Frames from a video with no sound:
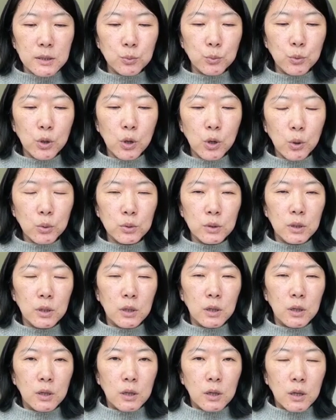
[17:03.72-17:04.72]
world.
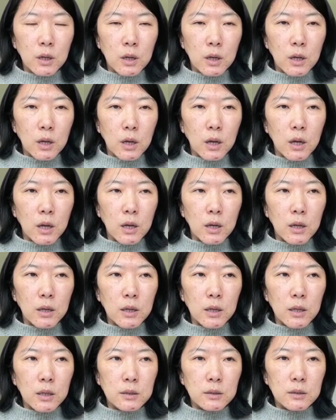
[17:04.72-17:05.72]

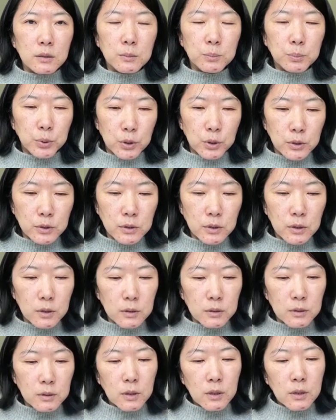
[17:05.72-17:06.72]
The
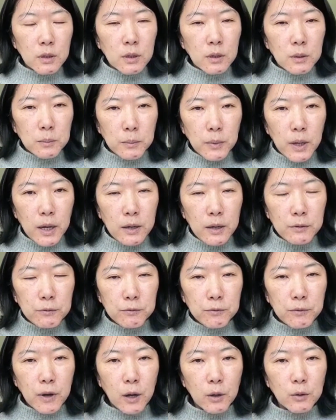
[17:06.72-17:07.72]
person might
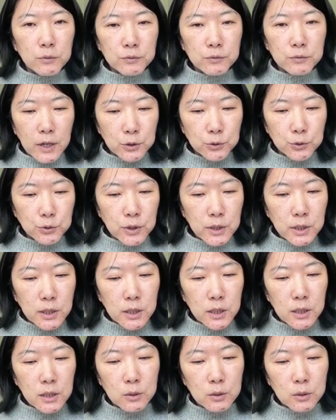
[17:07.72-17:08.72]
feel
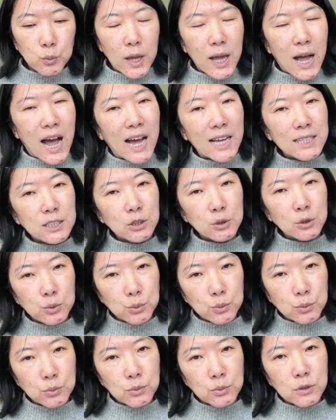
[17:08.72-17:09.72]
frustrated when asked
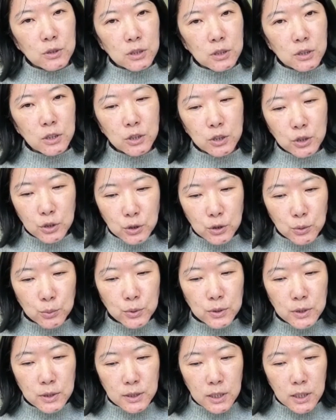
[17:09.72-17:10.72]
to learn new
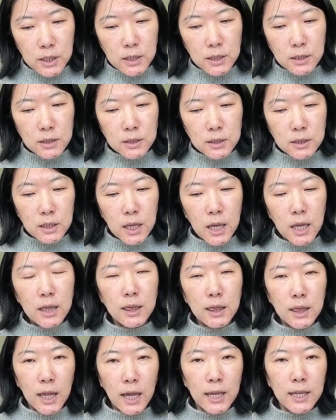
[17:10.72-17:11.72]
things
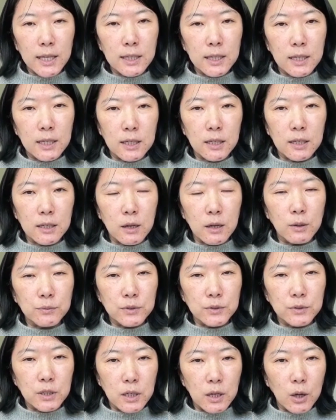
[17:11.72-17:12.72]
and liking of
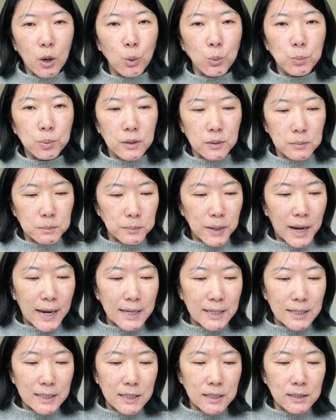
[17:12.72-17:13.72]
the
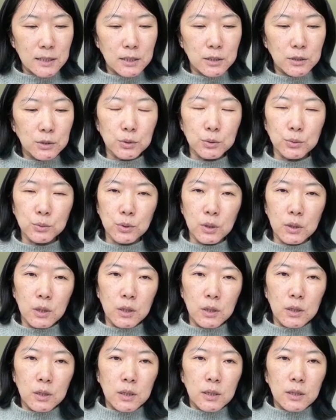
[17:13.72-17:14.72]
open-mindedness to
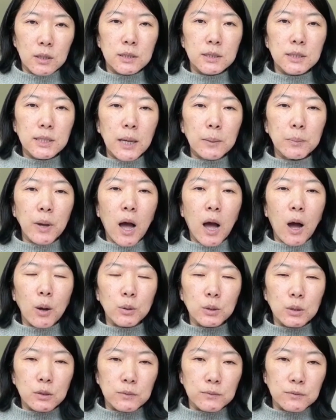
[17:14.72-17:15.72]
step
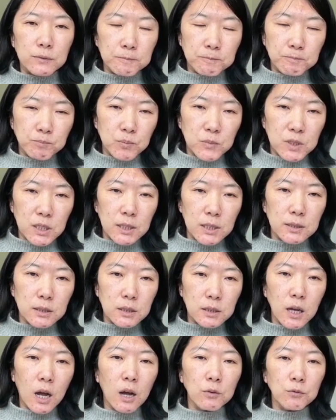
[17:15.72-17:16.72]
out of his
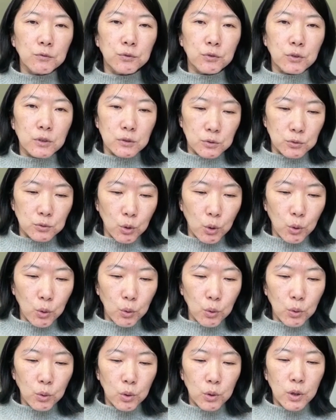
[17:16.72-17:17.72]
comfort
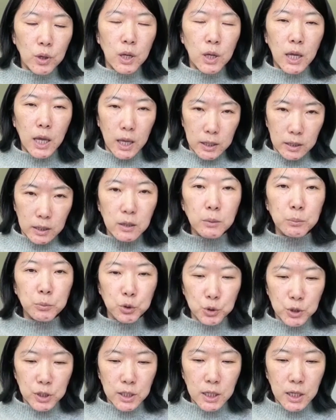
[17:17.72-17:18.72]
zone and
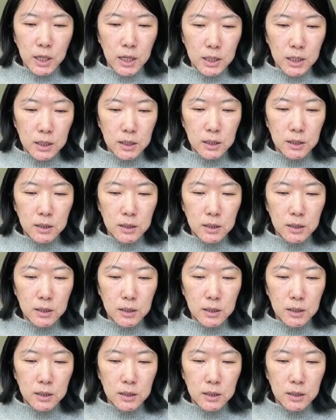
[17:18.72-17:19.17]
communicate.